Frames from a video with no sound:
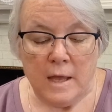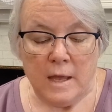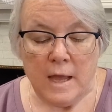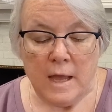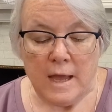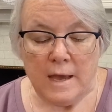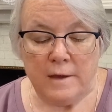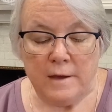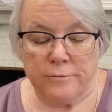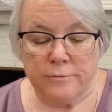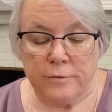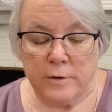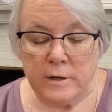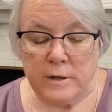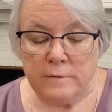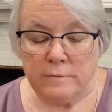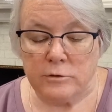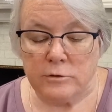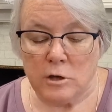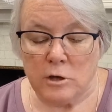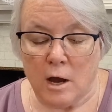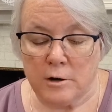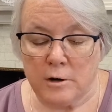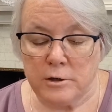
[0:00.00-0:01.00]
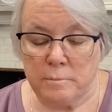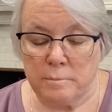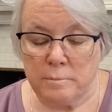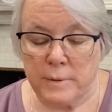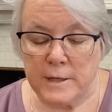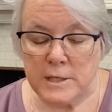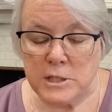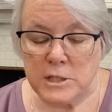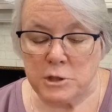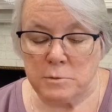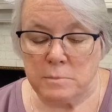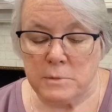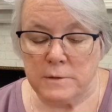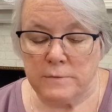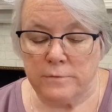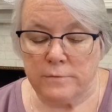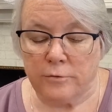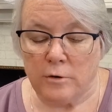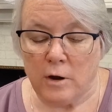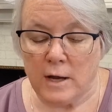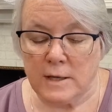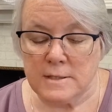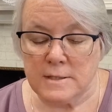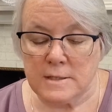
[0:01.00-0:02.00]
In front of Dr. Benjamin
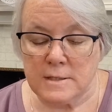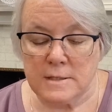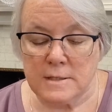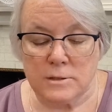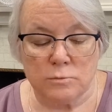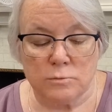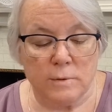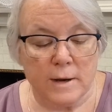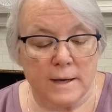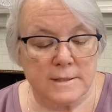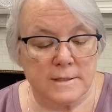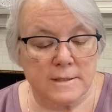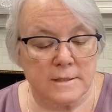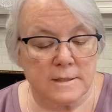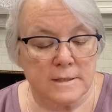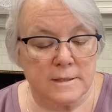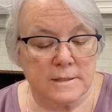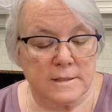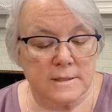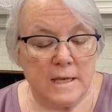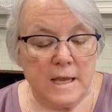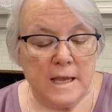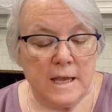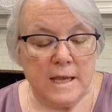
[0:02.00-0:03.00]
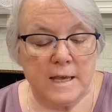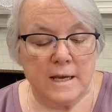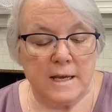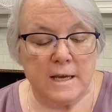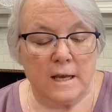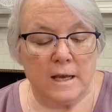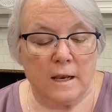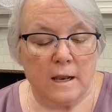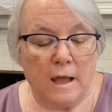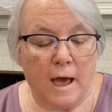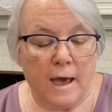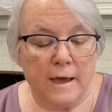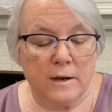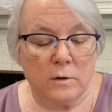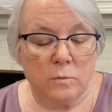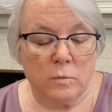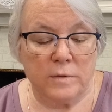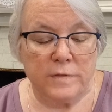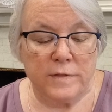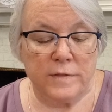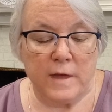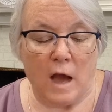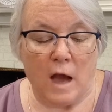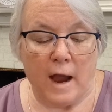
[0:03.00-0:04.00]
Franz's residence, he collided
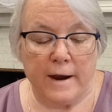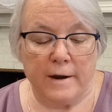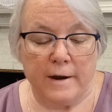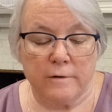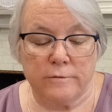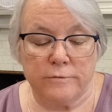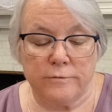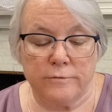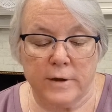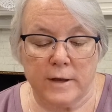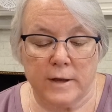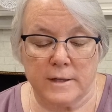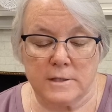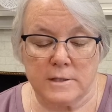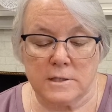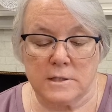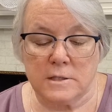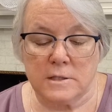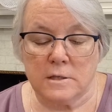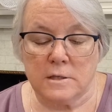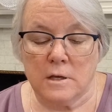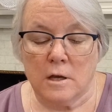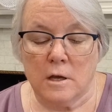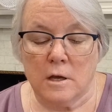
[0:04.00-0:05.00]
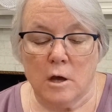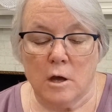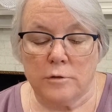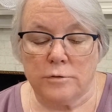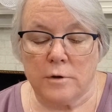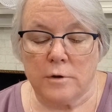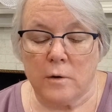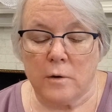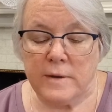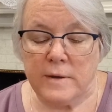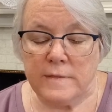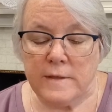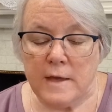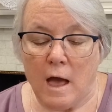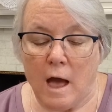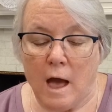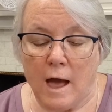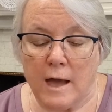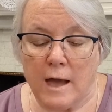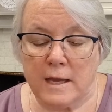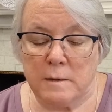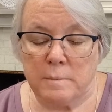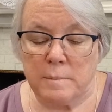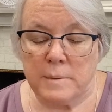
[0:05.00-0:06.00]
with the iron fence, throwing the
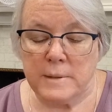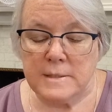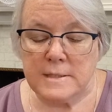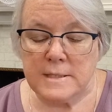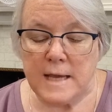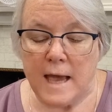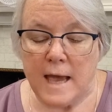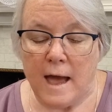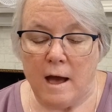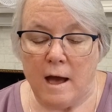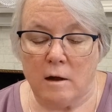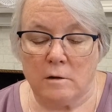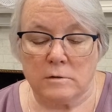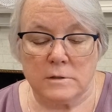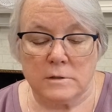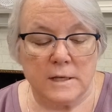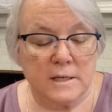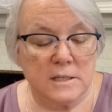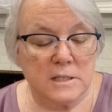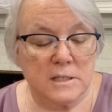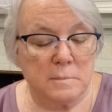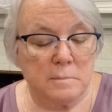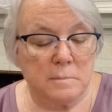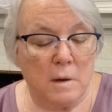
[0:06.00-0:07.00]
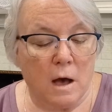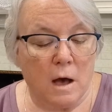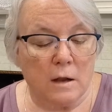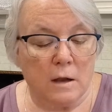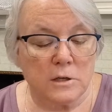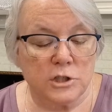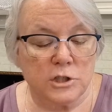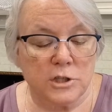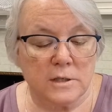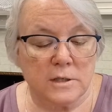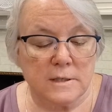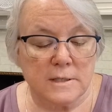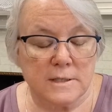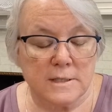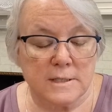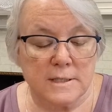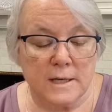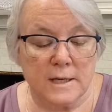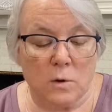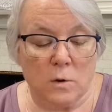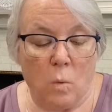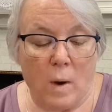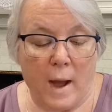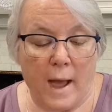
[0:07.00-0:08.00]
occupants out and demolishing the
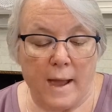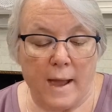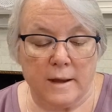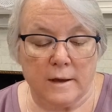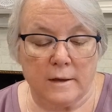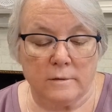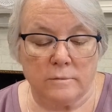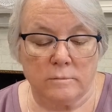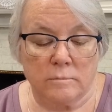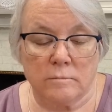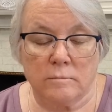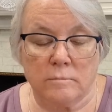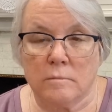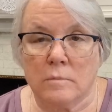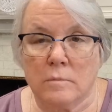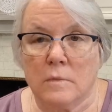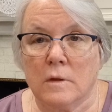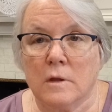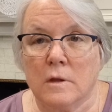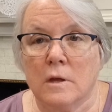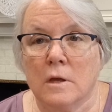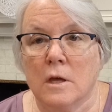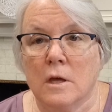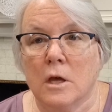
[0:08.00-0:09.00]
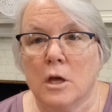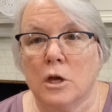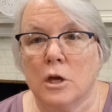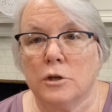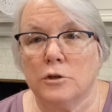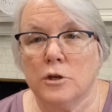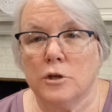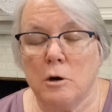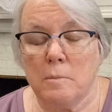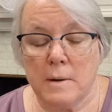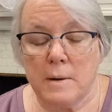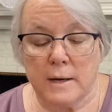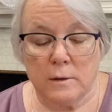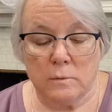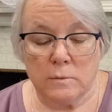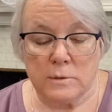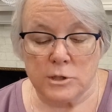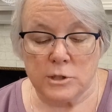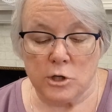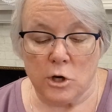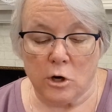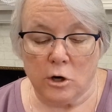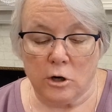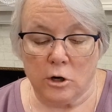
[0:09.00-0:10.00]
stick wagon. Nobody
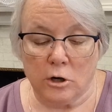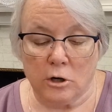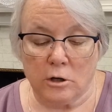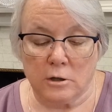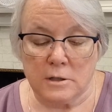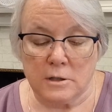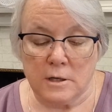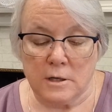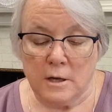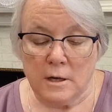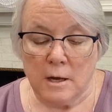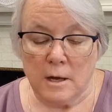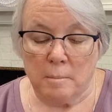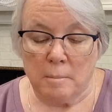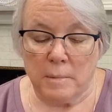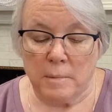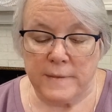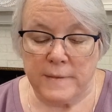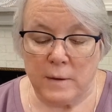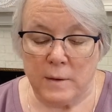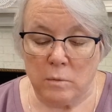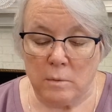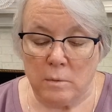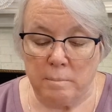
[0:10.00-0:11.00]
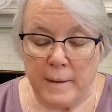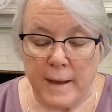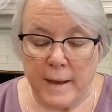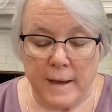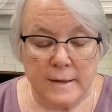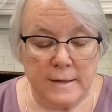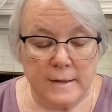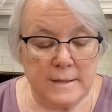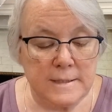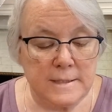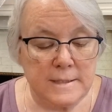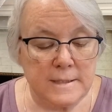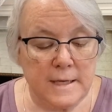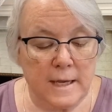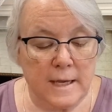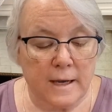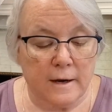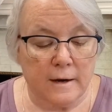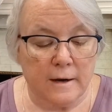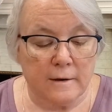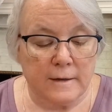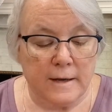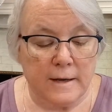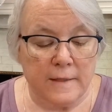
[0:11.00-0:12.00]
was hurt, but they were badly
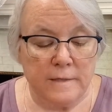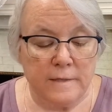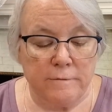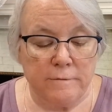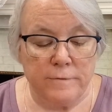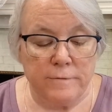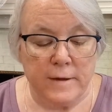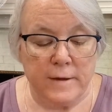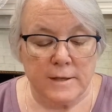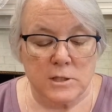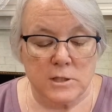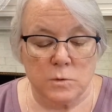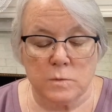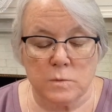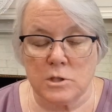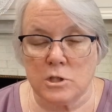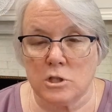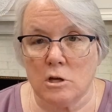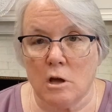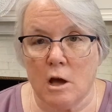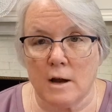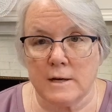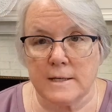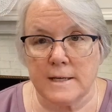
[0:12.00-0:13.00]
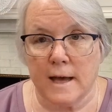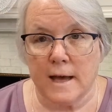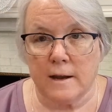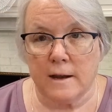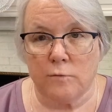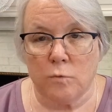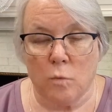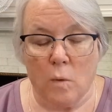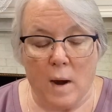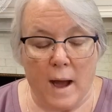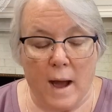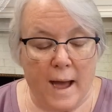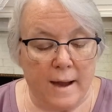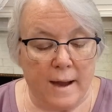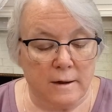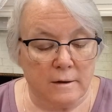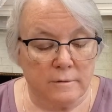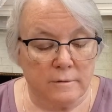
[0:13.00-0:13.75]
scared and the fence was knocked out of whack.